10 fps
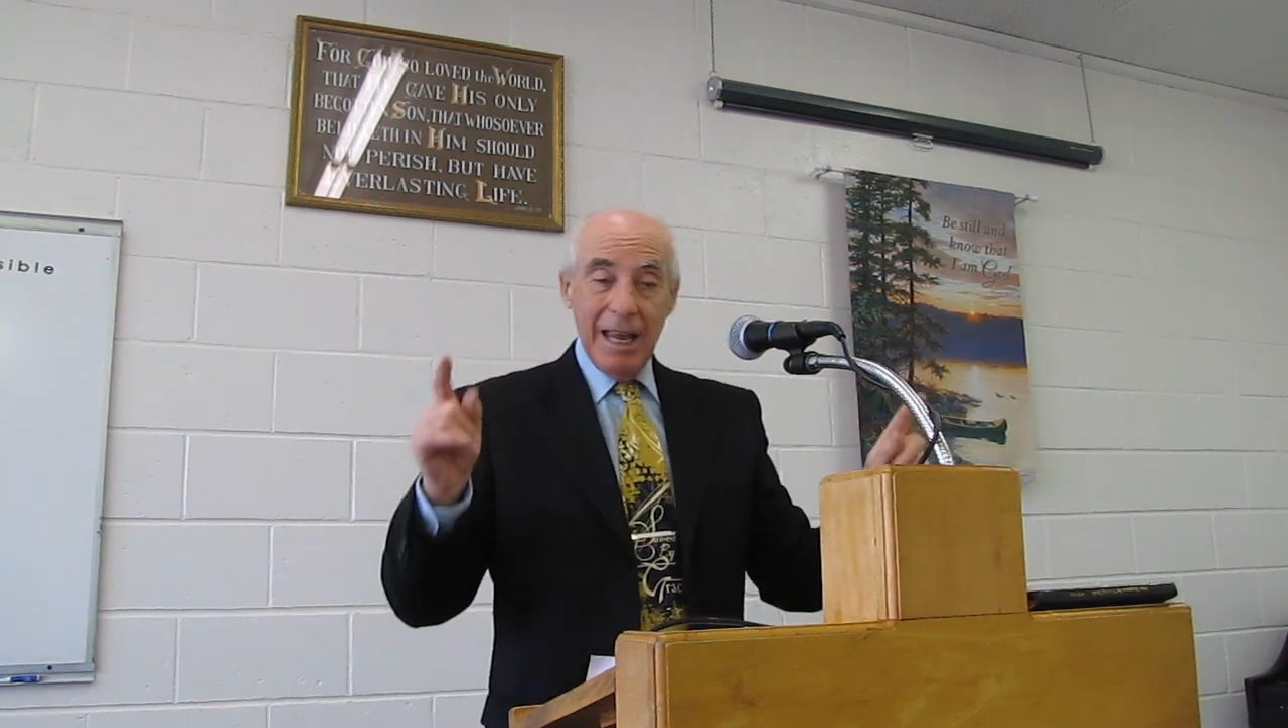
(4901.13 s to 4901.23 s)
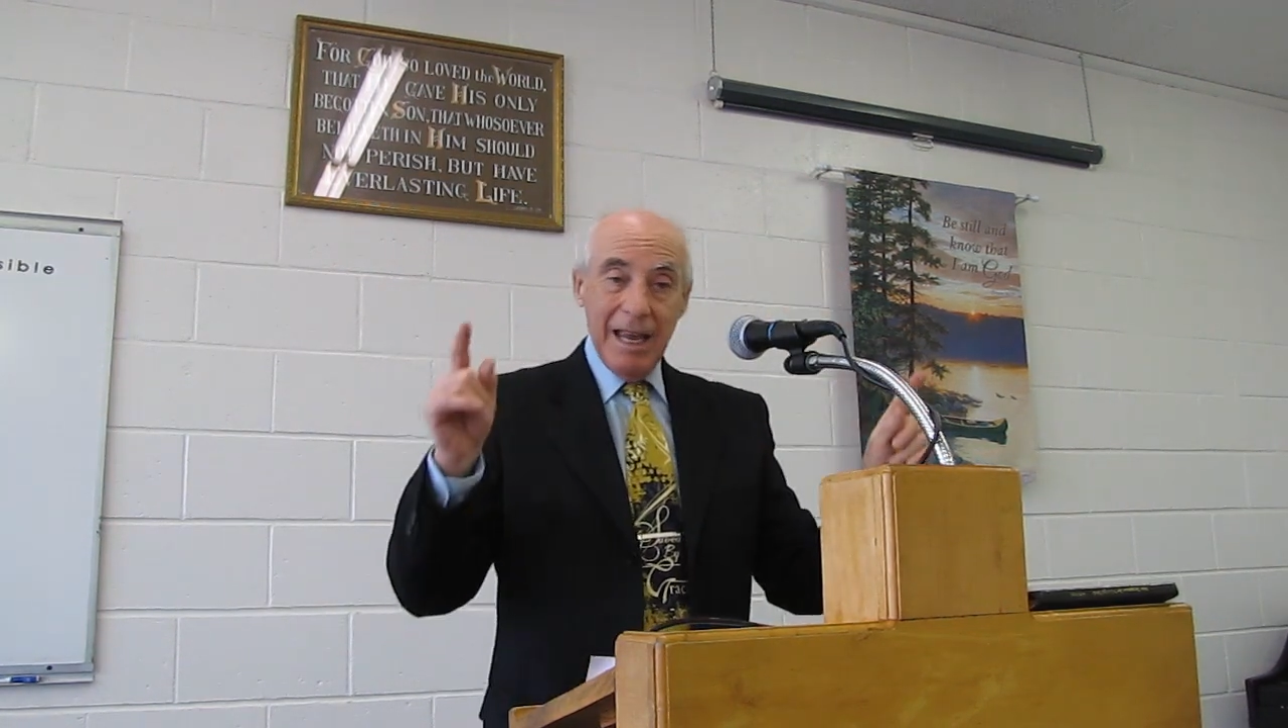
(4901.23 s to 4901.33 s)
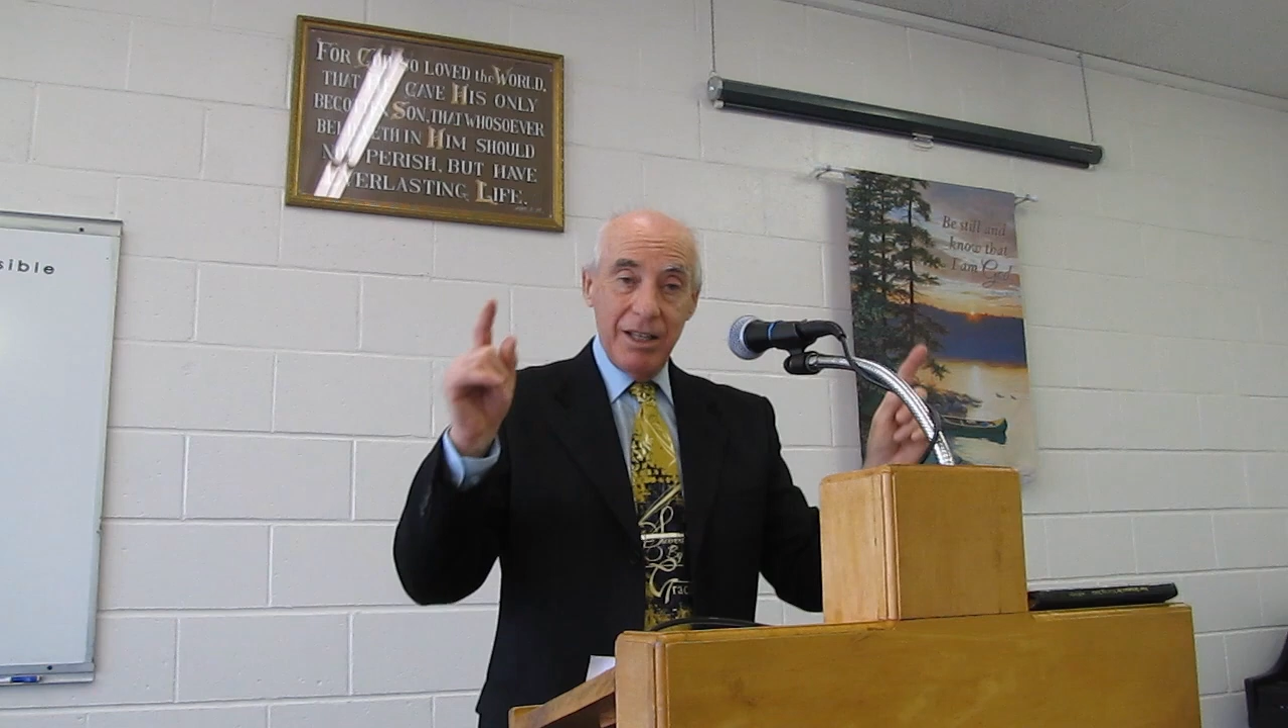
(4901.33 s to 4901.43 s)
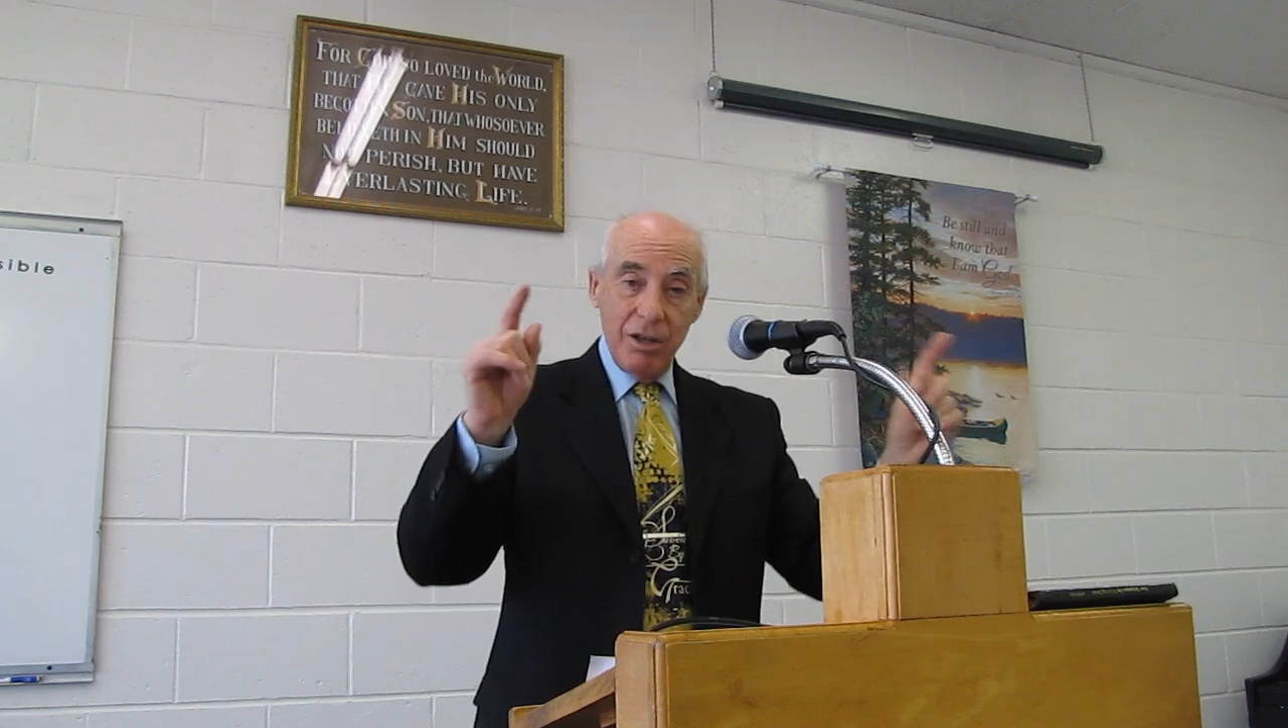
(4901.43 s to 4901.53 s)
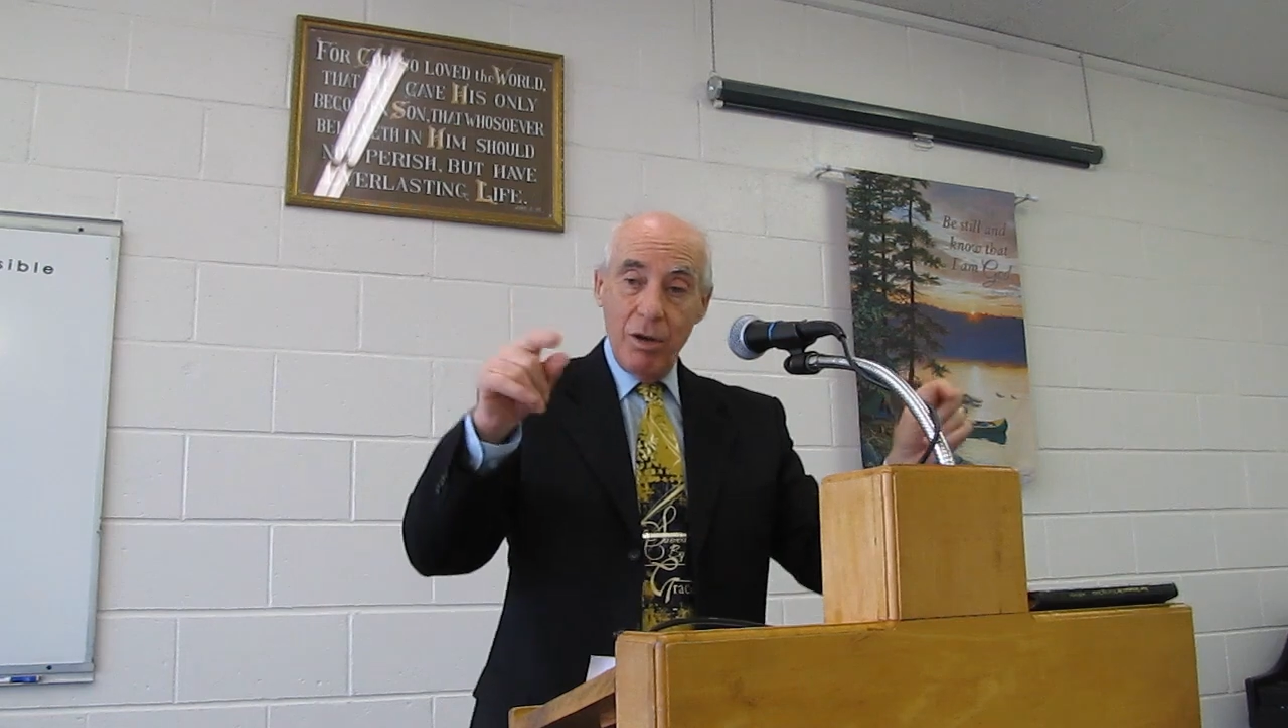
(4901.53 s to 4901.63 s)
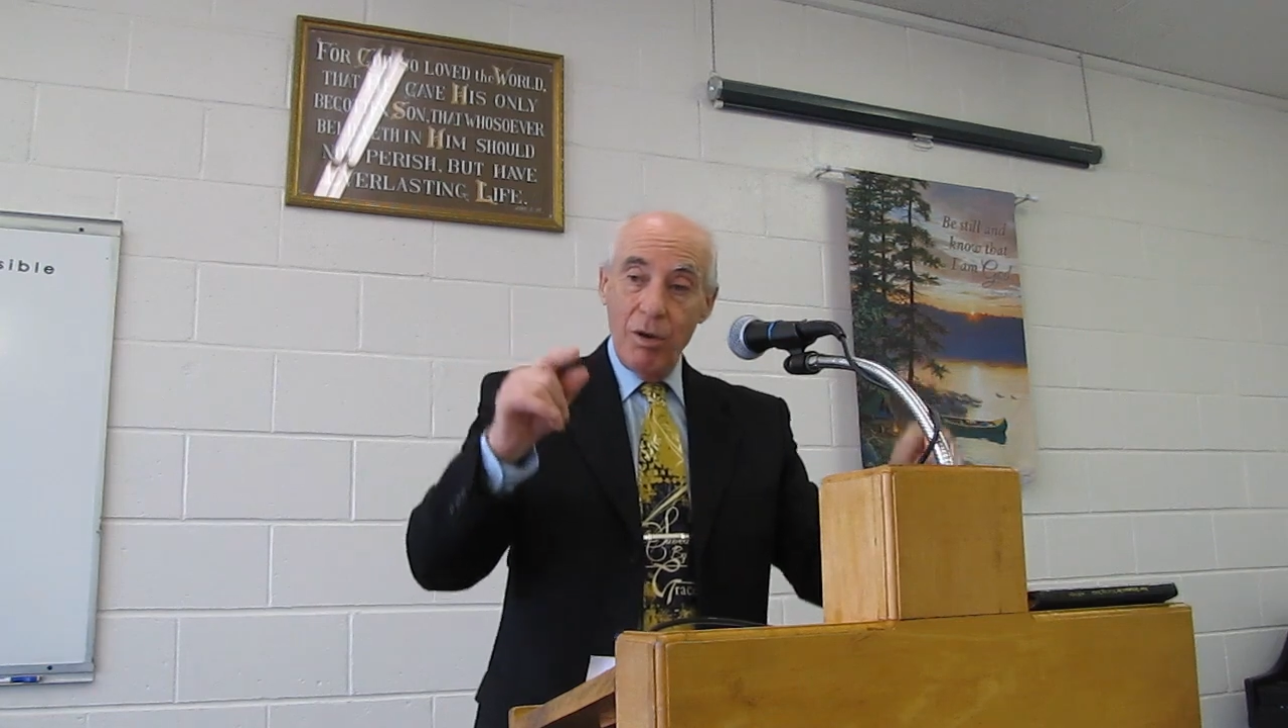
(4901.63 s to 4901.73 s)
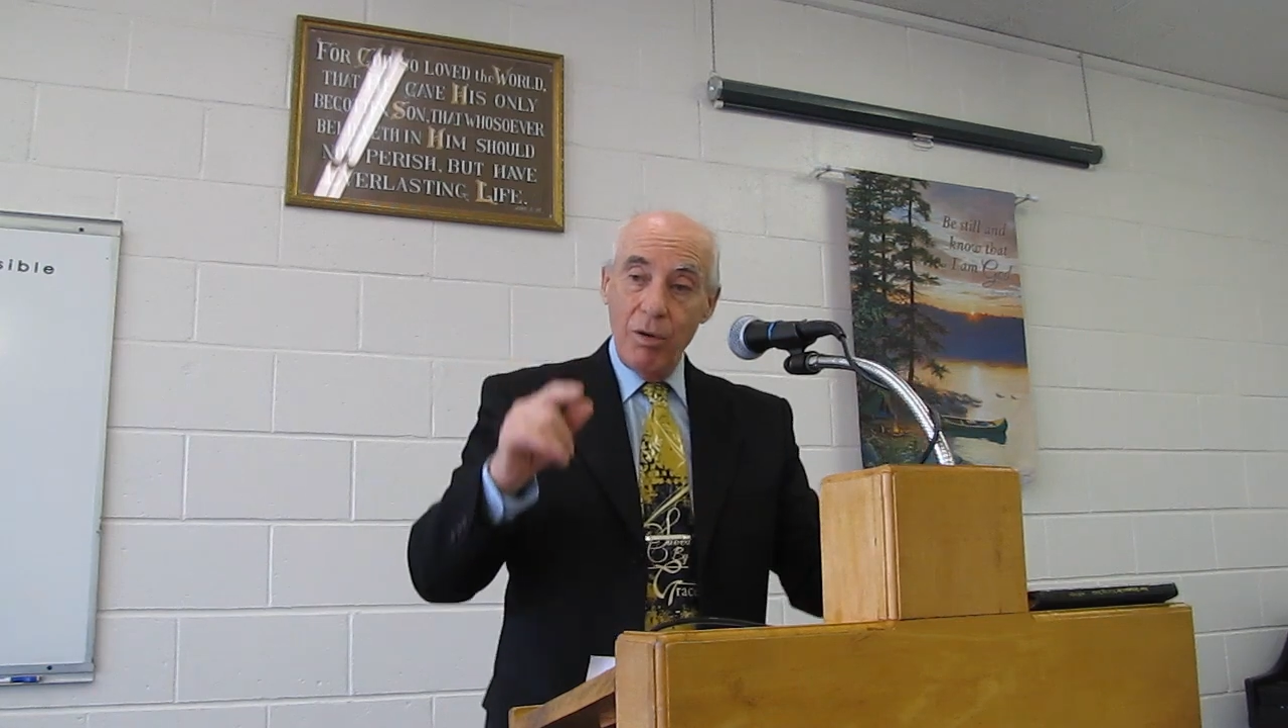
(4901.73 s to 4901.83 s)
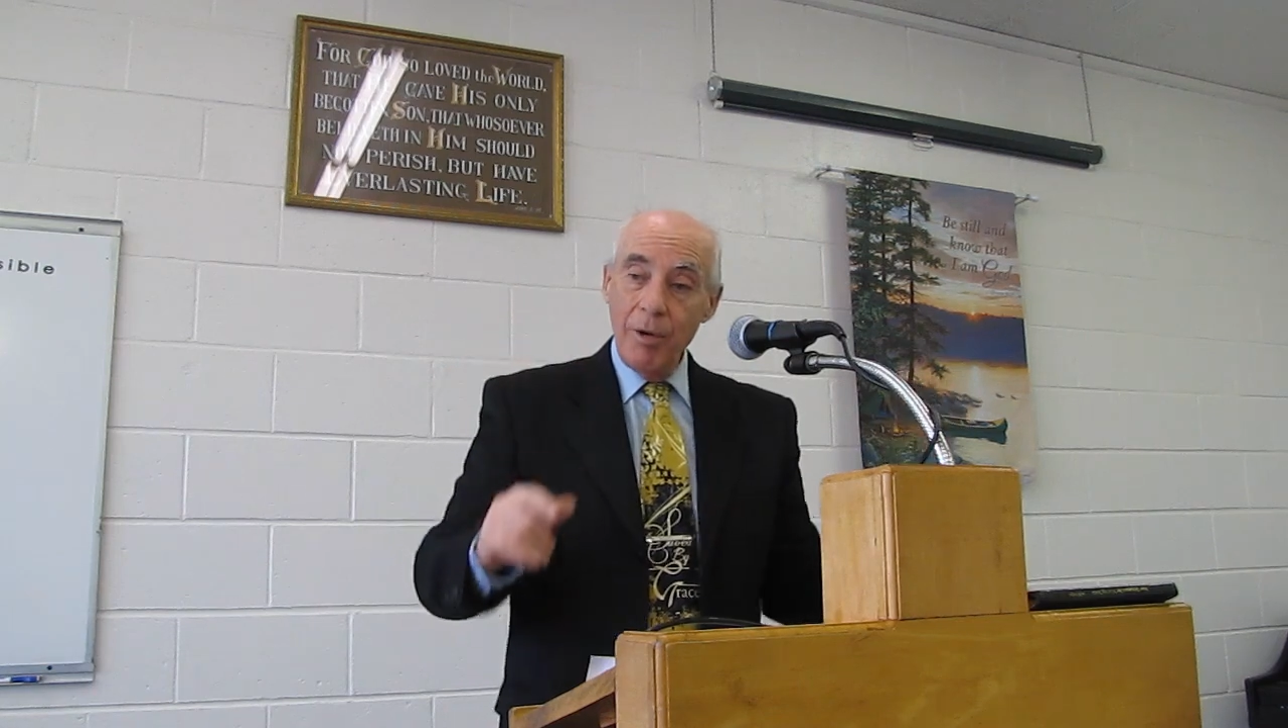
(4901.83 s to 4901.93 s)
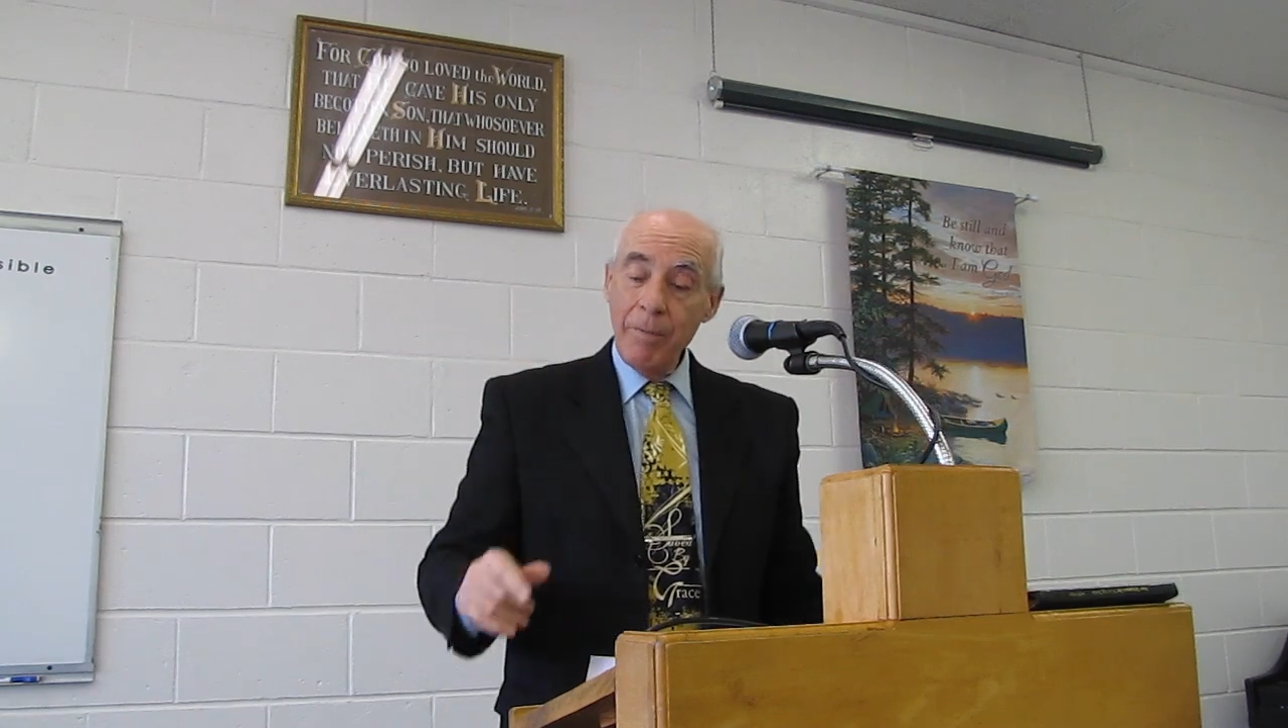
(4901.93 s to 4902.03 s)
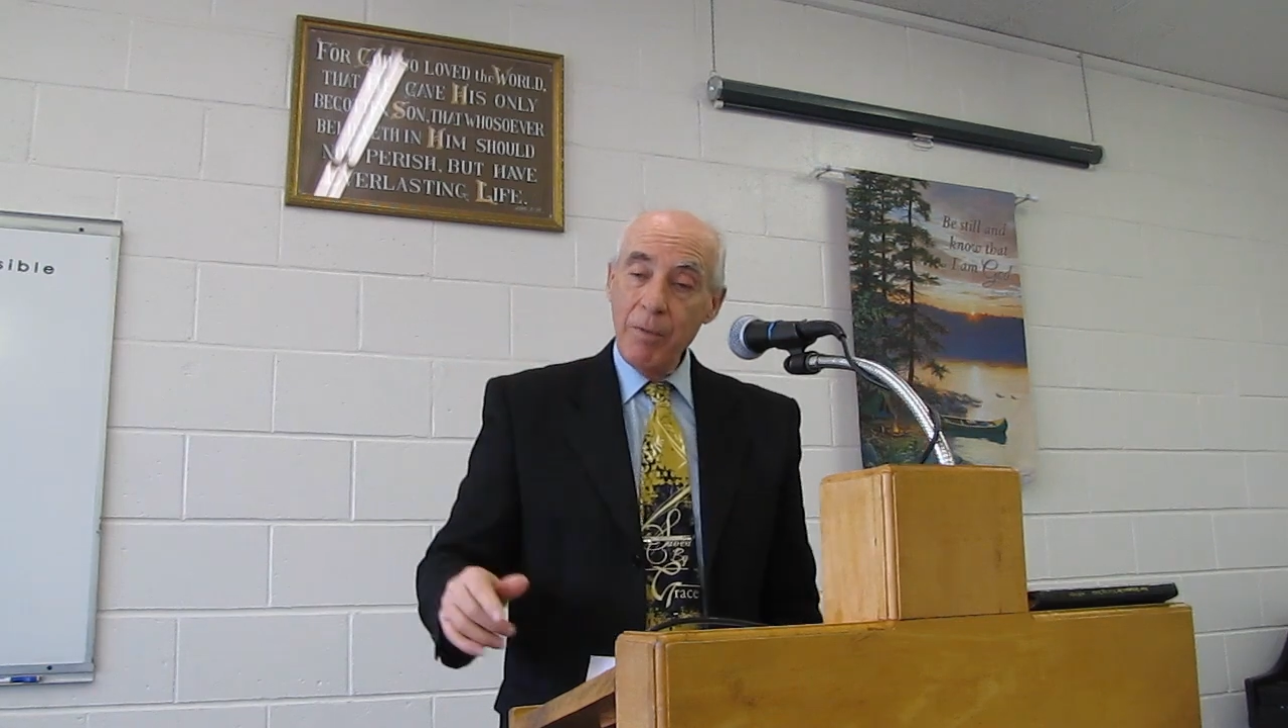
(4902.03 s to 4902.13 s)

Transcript: And you know,